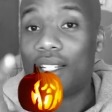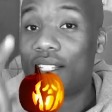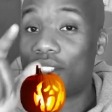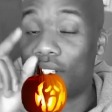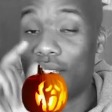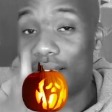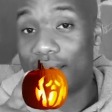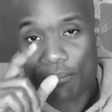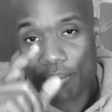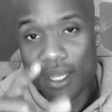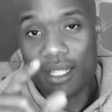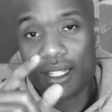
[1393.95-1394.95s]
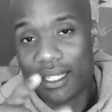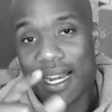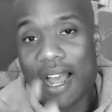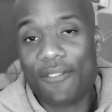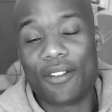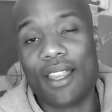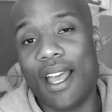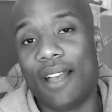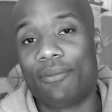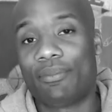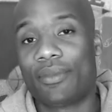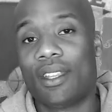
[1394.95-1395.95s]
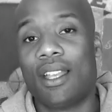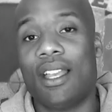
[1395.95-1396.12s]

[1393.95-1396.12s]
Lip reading: So listen, be looking out for that.